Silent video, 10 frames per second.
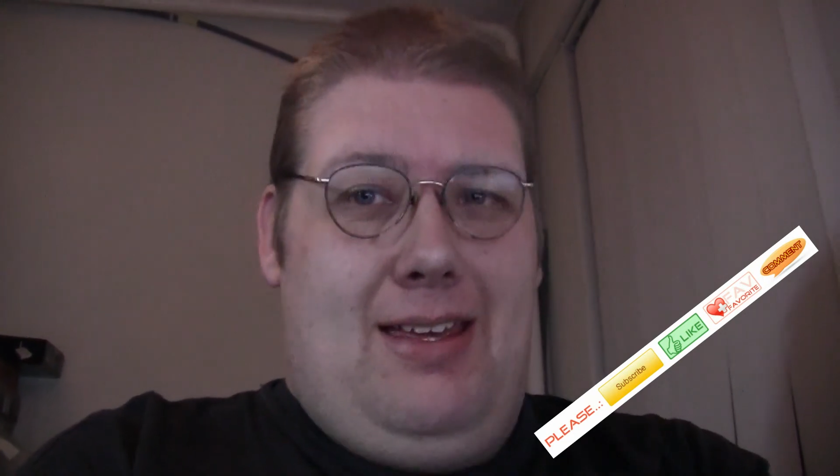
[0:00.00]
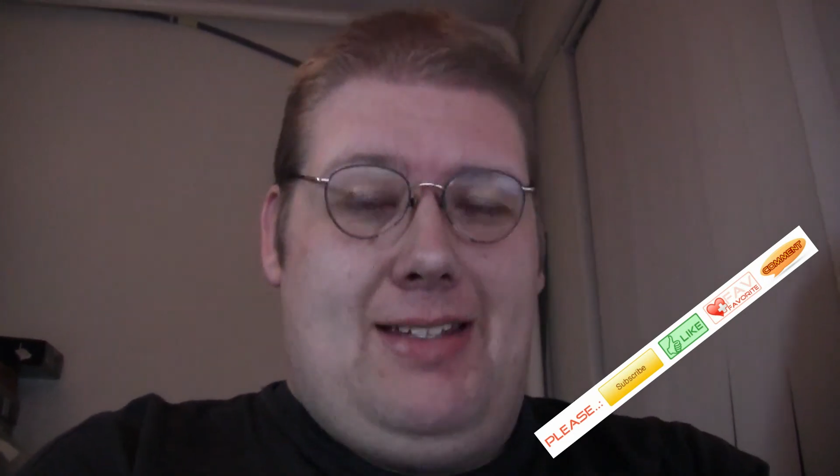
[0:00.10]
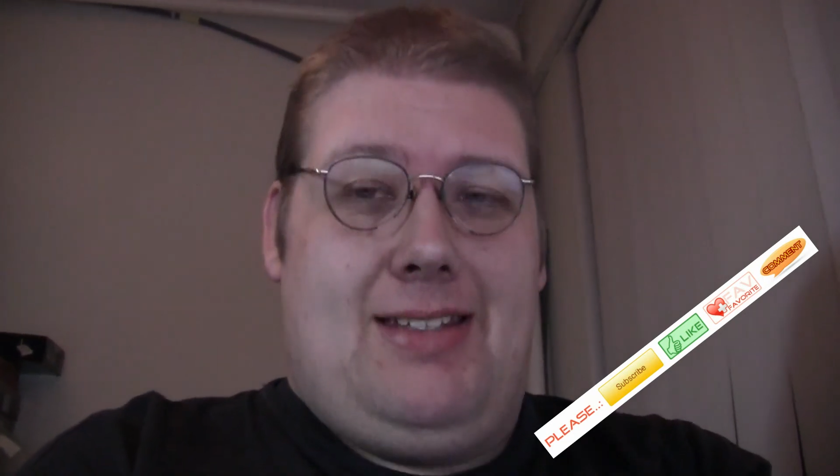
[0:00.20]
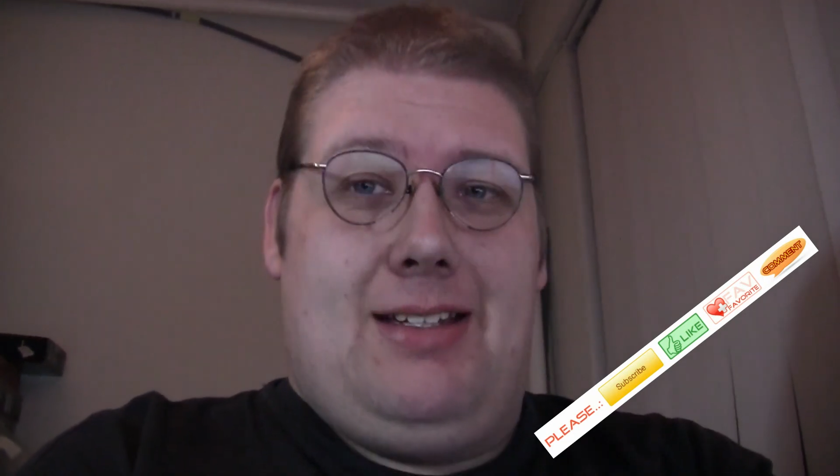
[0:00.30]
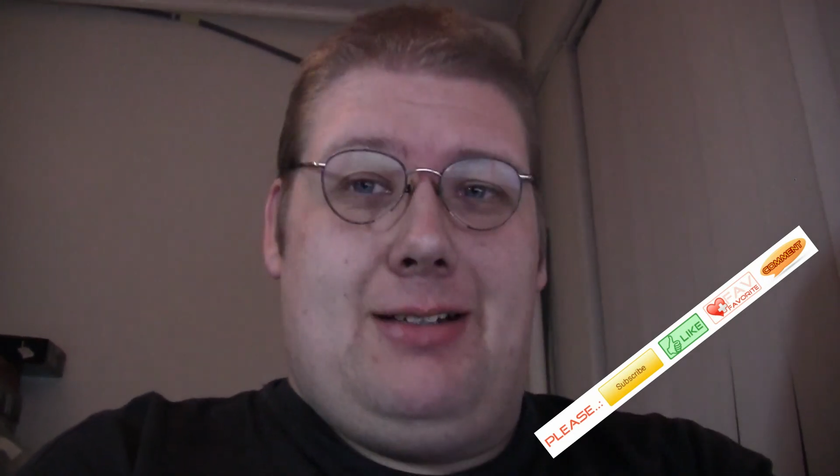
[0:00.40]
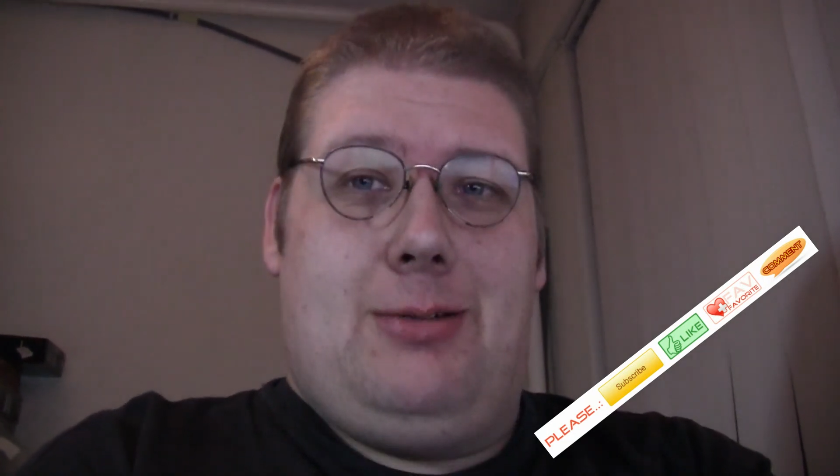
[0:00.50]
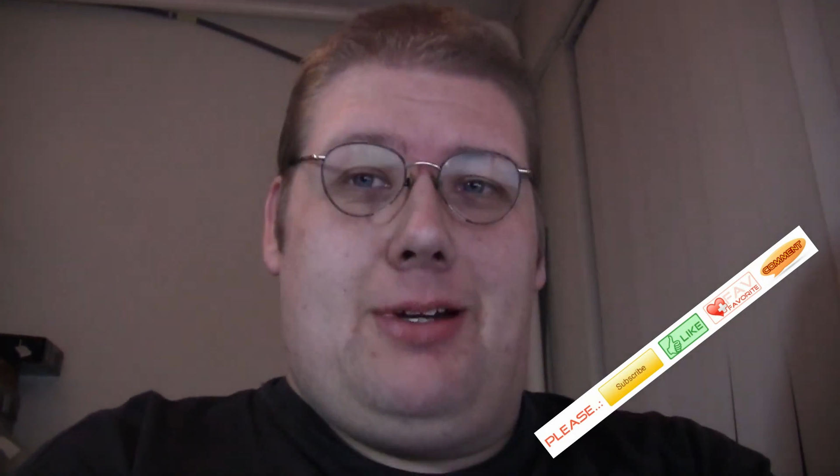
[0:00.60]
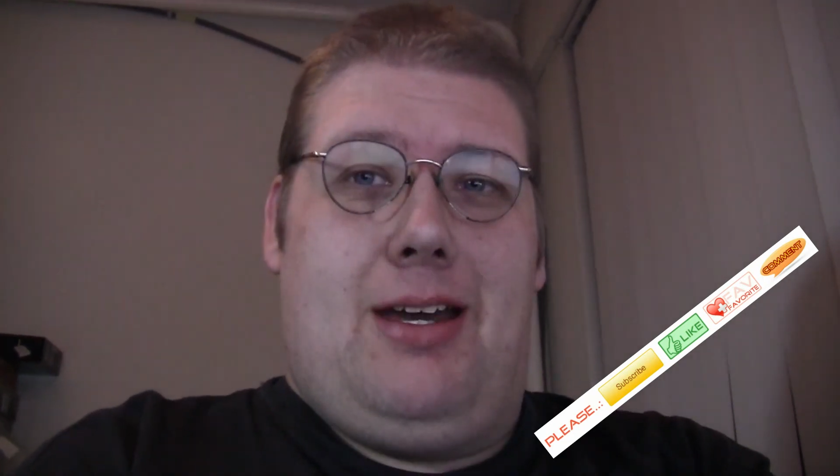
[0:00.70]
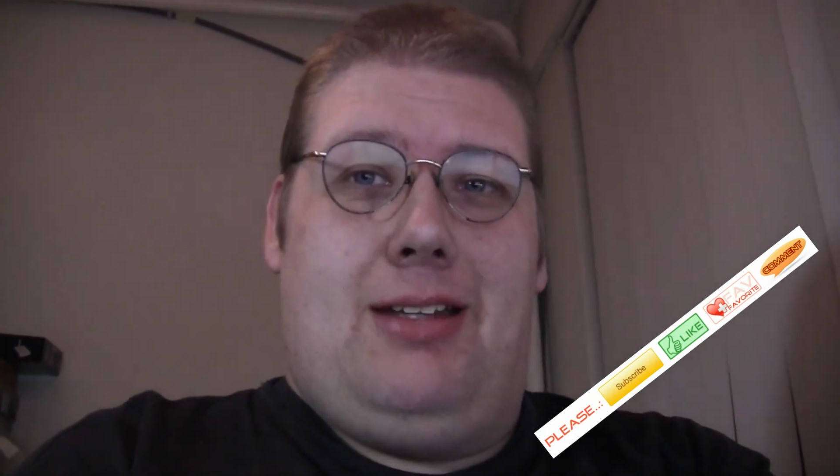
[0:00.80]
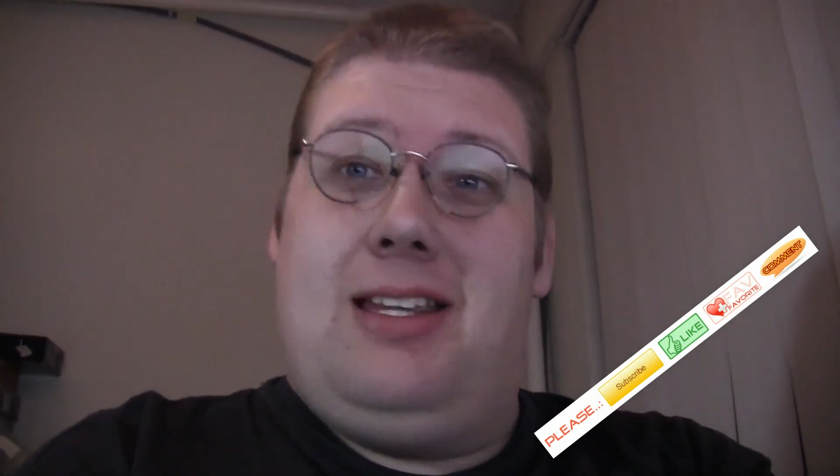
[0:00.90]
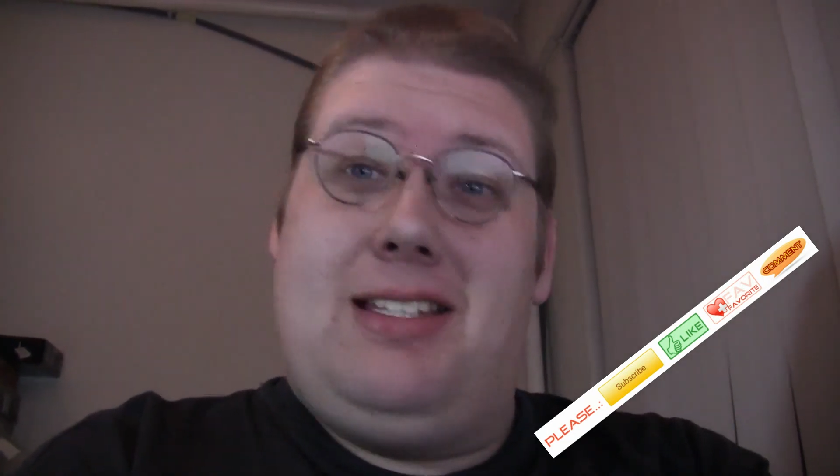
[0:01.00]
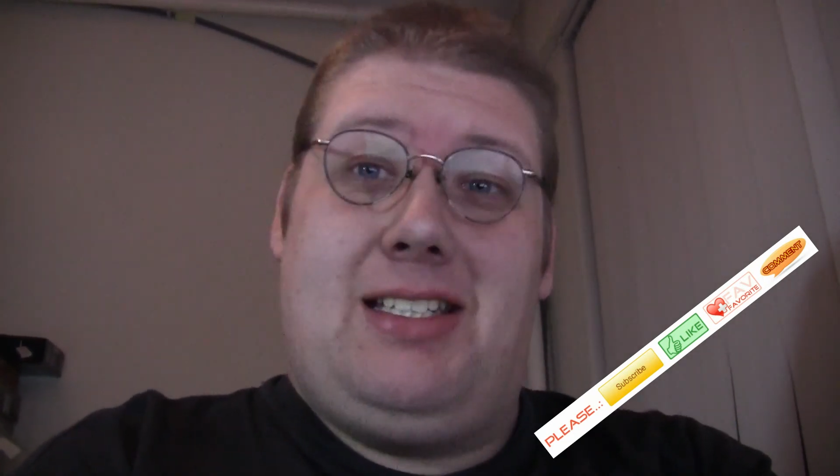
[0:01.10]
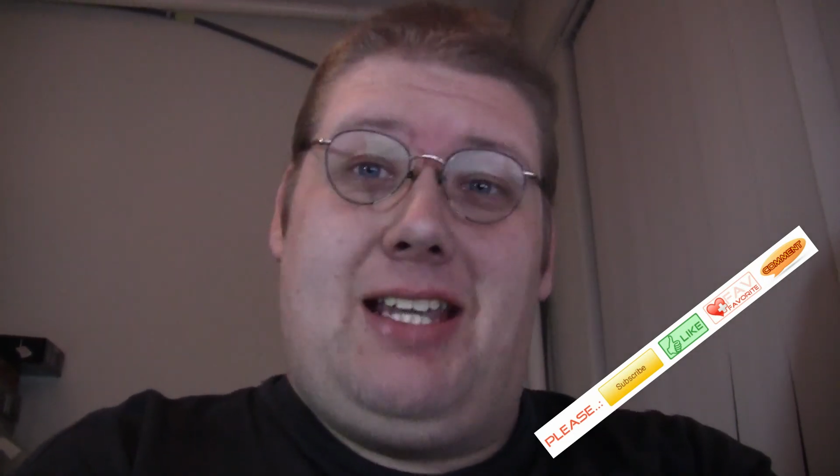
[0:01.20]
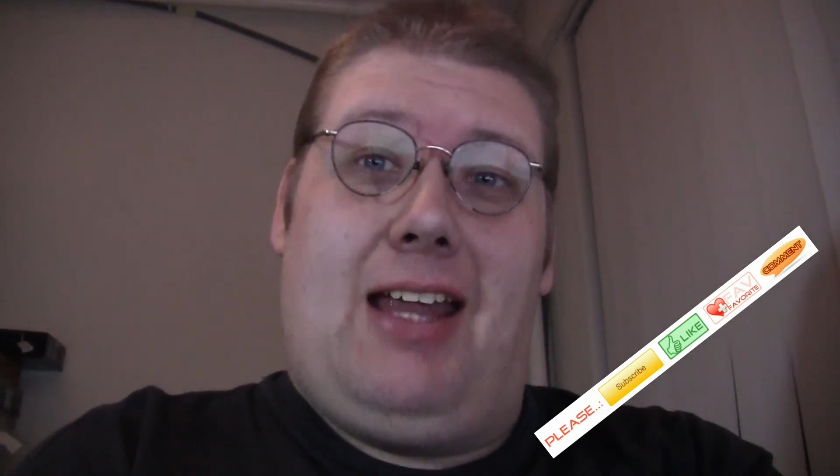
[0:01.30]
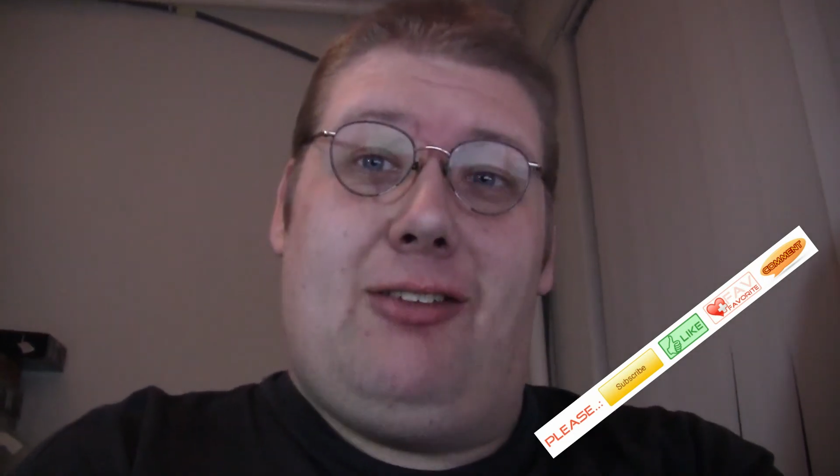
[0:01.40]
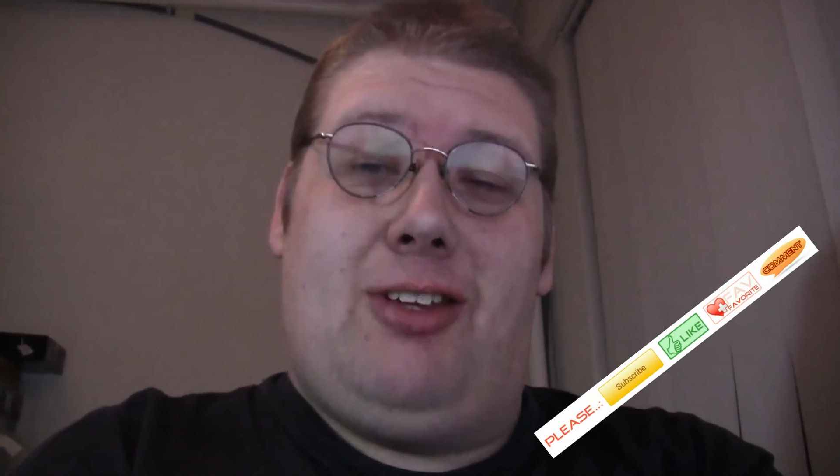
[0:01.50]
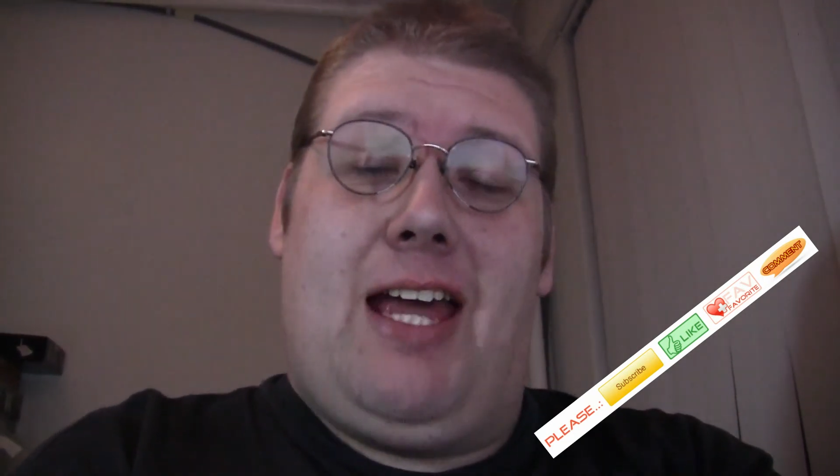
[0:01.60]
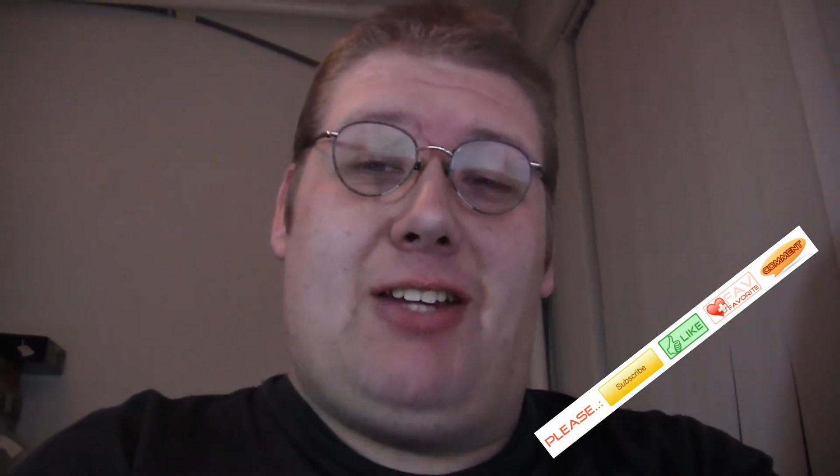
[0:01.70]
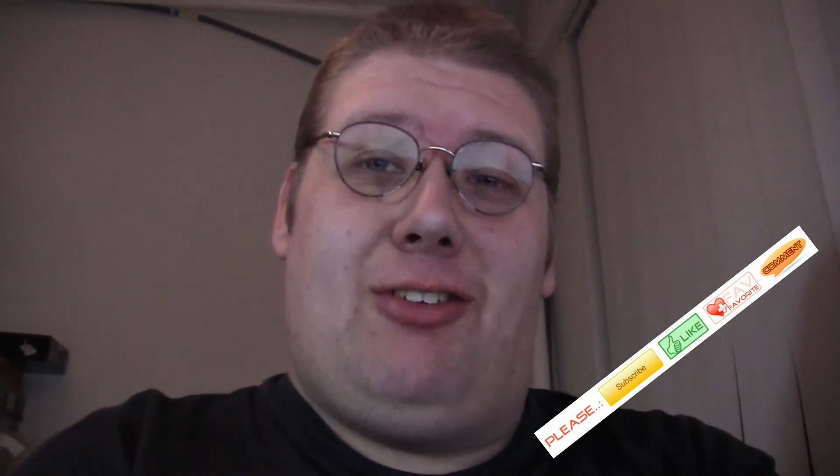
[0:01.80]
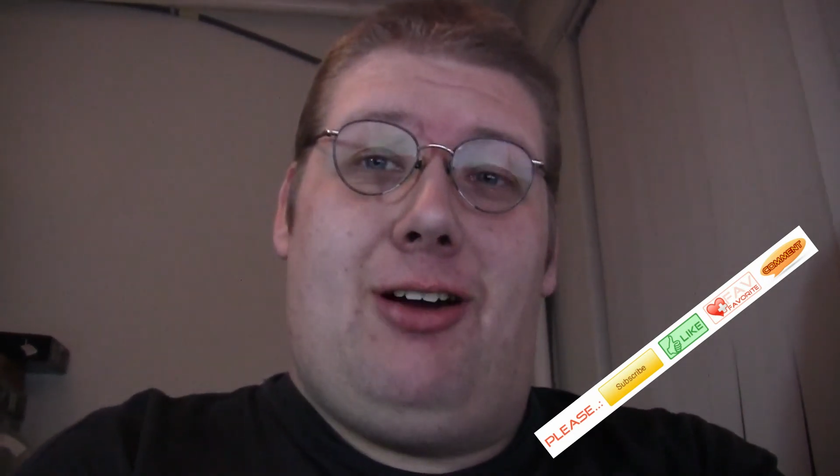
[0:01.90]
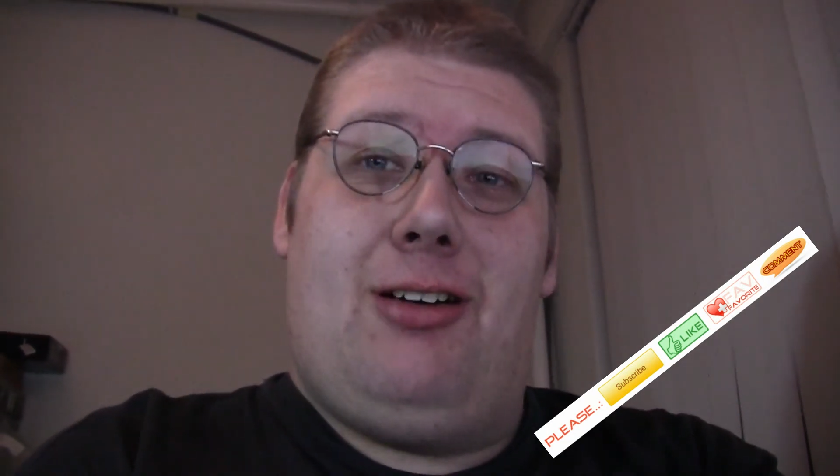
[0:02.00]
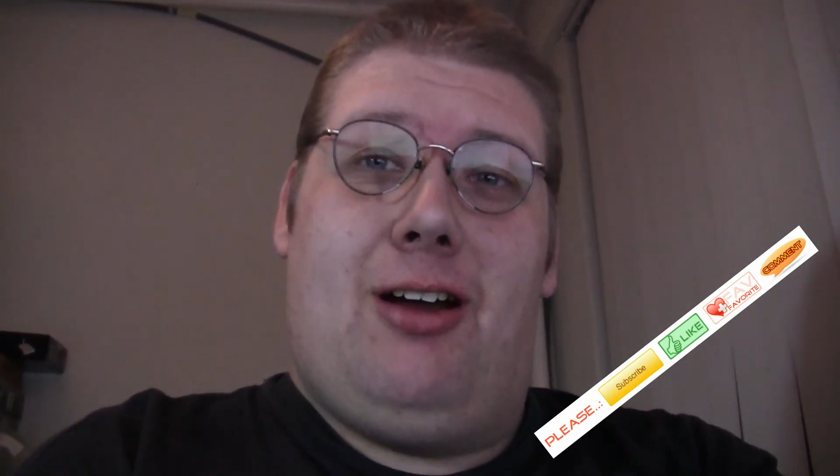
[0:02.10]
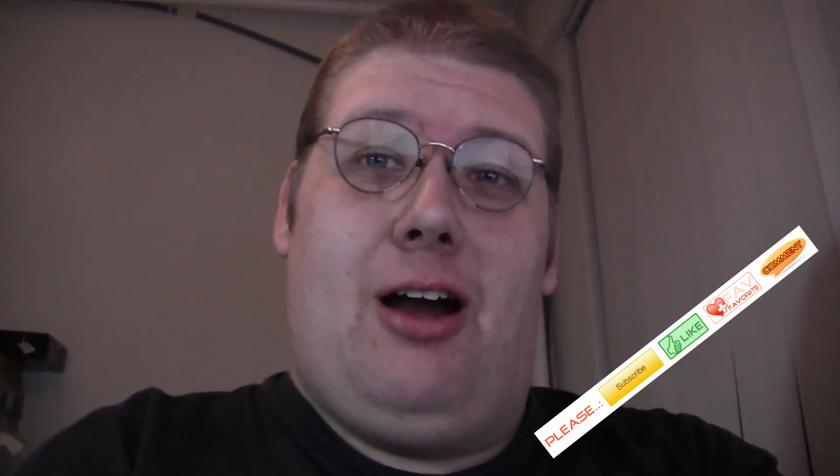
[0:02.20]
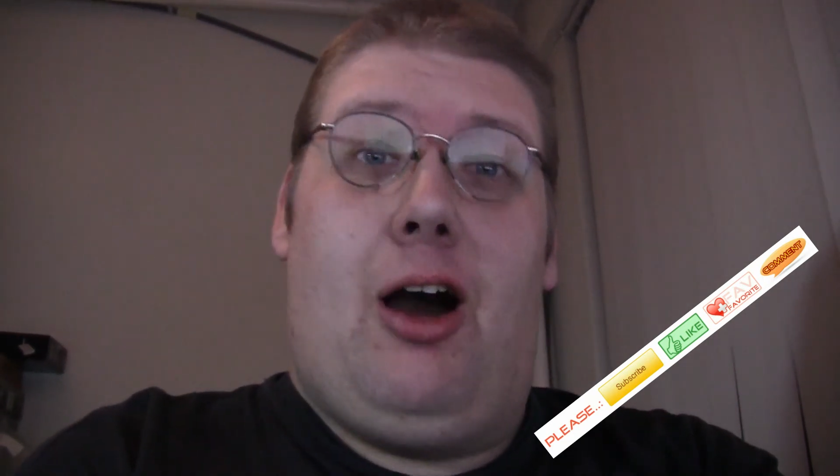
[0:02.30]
So this is the end of today's vlog.